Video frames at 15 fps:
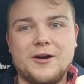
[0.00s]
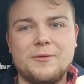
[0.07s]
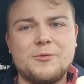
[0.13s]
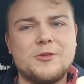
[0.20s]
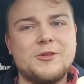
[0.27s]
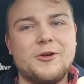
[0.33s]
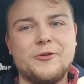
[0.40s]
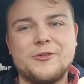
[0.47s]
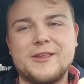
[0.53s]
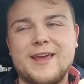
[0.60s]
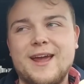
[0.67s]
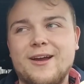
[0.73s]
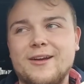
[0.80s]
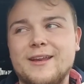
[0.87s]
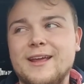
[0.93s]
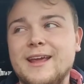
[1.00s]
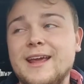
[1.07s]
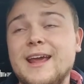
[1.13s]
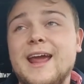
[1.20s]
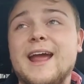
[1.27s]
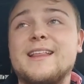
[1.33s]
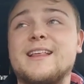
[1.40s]
I'm so scared.
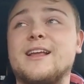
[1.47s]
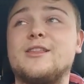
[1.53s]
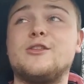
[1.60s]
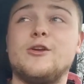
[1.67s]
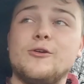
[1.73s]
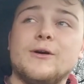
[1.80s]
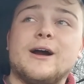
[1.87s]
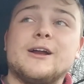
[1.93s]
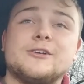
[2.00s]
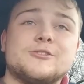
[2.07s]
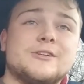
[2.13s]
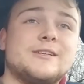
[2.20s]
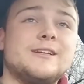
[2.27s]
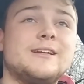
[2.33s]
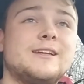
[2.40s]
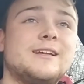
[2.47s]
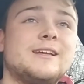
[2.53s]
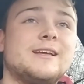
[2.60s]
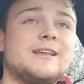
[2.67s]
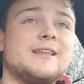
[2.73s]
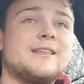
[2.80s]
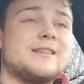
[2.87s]
It's a 200
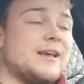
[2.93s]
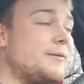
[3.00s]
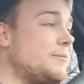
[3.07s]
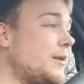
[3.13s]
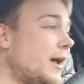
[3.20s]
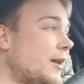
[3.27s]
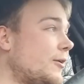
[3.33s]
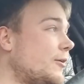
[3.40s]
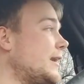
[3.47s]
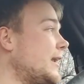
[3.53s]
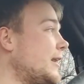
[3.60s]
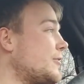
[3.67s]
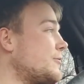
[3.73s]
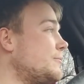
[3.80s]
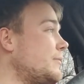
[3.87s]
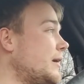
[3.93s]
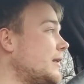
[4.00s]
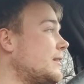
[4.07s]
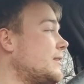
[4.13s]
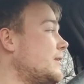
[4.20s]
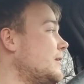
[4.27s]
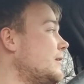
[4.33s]
some dollars a
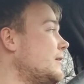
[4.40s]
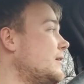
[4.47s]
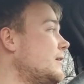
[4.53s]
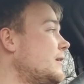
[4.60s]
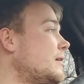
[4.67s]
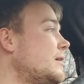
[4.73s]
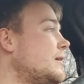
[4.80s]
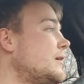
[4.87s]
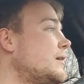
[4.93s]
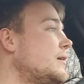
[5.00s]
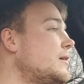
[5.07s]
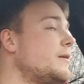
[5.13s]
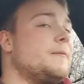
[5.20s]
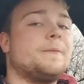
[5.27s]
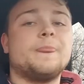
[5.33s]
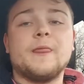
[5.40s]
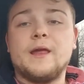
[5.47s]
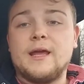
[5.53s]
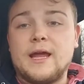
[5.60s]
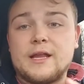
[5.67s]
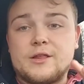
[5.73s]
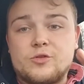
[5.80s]
month.
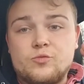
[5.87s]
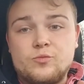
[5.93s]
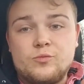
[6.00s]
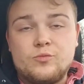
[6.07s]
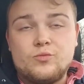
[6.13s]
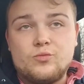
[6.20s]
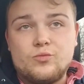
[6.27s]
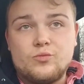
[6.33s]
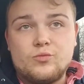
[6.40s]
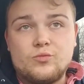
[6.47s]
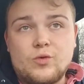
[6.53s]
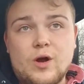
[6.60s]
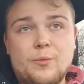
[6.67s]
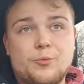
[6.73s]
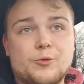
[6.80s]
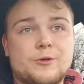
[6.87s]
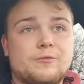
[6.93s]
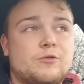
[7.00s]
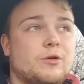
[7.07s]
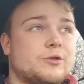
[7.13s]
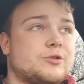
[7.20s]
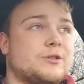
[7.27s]
It's upwards of
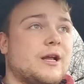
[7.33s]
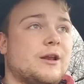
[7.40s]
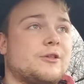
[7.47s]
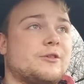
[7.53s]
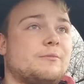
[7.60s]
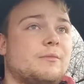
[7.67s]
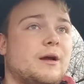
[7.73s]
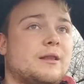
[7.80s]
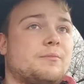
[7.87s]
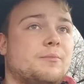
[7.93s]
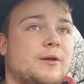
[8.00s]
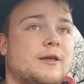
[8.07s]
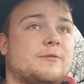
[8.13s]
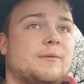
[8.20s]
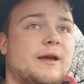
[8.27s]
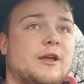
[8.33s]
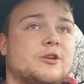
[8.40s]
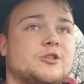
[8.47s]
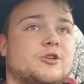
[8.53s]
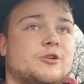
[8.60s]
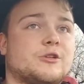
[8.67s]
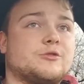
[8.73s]
$200 a month plus my
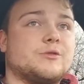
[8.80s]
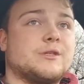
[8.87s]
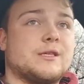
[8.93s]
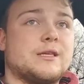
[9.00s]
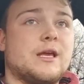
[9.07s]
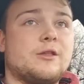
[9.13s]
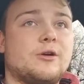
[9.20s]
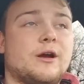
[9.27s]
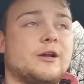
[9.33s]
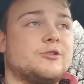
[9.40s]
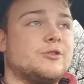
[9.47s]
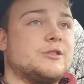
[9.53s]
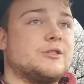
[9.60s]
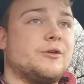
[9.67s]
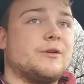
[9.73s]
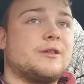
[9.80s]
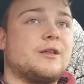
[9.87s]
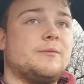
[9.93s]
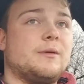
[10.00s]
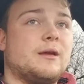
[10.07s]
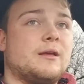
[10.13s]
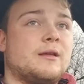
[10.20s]
insurance, which is another 100, so it's
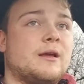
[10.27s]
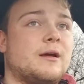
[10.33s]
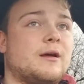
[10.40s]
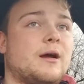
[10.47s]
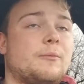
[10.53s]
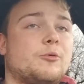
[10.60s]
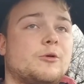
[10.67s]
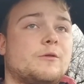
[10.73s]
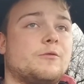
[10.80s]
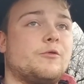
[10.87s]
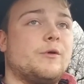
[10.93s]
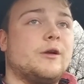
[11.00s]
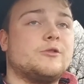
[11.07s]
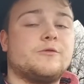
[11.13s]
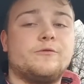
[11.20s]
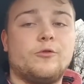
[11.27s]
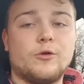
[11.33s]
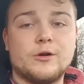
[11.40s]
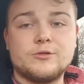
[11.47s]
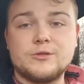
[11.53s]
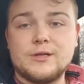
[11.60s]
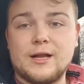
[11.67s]
going to be upwards of
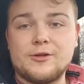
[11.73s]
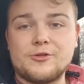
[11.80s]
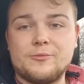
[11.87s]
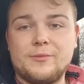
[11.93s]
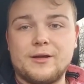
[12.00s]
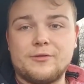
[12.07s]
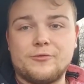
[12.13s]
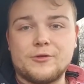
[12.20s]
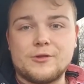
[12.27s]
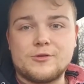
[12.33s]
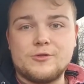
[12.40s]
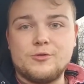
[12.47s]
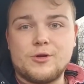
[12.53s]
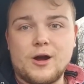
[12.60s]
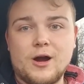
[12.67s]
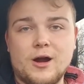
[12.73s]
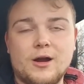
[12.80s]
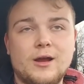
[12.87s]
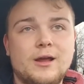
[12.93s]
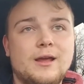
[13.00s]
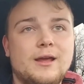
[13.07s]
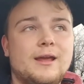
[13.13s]
$300-$400 a month for this new car.
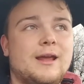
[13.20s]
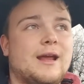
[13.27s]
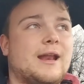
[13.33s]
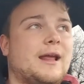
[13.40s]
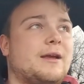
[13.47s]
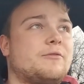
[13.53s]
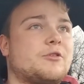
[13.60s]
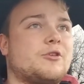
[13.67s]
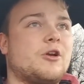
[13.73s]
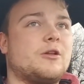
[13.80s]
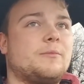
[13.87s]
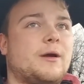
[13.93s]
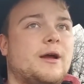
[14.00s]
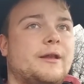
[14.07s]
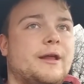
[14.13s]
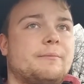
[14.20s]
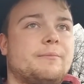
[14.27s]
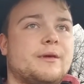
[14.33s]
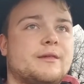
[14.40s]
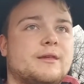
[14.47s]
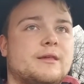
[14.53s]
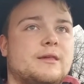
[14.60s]
And I haven't started my online
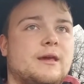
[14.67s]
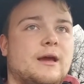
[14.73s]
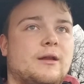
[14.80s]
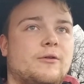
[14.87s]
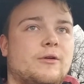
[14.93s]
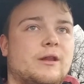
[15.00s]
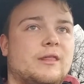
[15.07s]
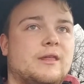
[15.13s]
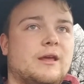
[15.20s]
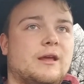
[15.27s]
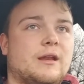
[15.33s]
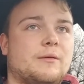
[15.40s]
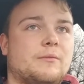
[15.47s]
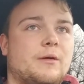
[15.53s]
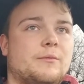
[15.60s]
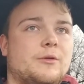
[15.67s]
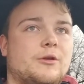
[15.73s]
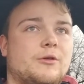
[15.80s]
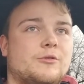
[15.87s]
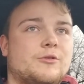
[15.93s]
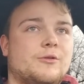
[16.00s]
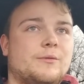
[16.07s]
business yet or anything, and I'm you
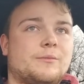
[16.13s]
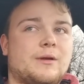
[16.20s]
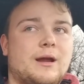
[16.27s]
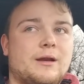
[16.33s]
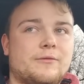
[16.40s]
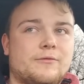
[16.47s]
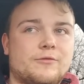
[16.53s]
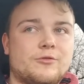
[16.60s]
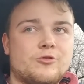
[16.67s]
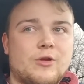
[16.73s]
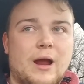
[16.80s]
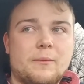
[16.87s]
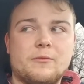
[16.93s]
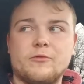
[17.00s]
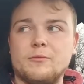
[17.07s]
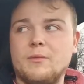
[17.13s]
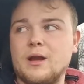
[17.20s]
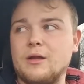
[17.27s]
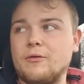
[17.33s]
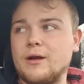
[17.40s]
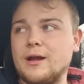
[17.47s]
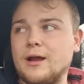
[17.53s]
know, so I'm kind of strapped for
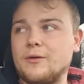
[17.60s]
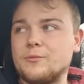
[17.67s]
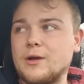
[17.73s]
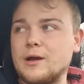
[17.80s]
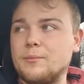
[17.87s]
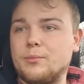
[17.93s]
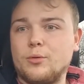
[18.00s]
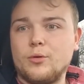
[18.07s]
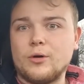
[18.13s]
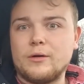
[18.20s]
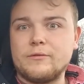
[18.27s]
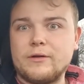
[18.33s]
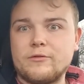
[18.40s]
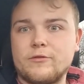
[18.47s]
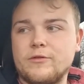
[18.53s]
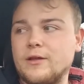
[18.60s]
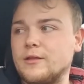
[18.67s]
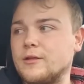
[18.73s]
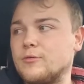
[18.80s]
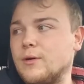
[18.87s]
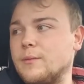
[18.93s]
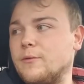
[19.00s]
money right now. I'm kind of poor. I've never felt
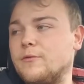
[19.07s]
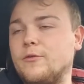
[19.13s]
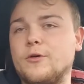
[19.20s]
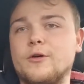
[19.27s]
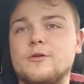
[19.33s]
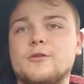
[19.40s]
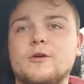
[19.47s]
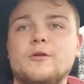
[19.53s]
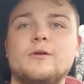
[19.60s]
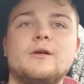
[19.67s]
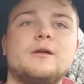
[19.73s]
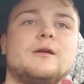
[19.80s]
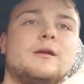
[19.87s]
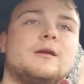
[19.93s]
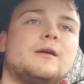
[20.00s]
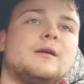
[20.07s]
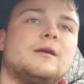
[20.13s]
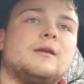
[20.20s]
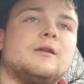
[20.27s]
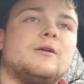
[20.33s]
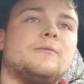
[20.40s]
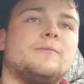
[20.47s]
this way before, so
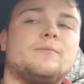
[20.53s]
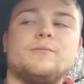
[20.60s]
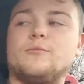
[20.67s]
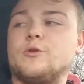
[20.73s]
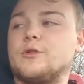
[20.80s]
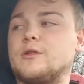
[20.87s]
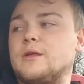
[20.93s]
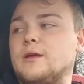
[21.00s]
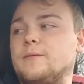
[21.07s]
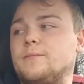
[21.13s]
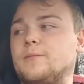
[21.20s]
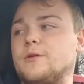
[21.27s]
you know, we'll see.